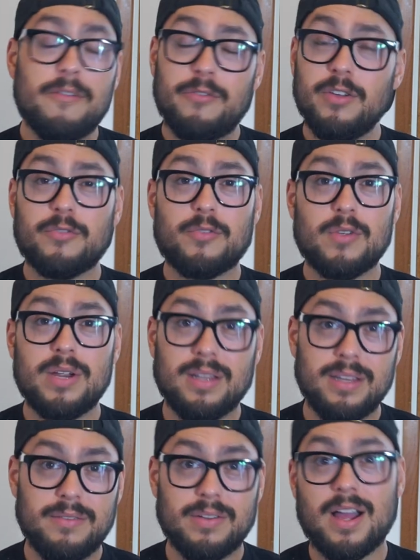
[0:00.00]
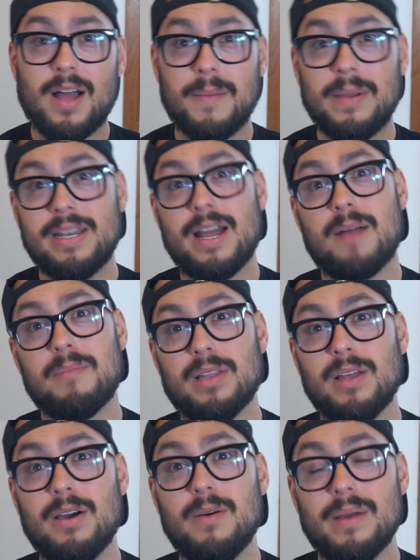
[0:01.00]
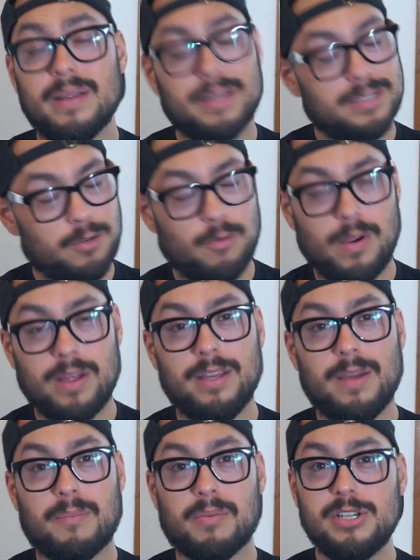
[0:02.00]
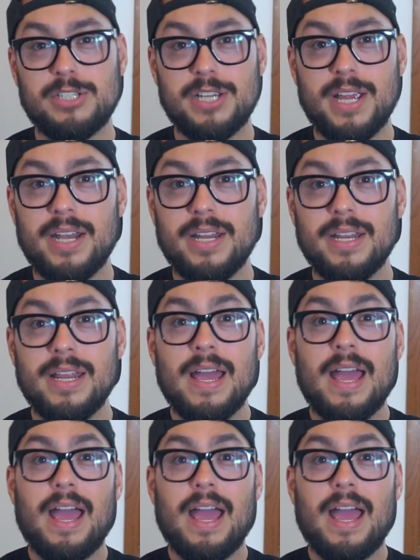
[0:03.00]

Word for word: feel free to leave a comment down below. It's greatly appreciated.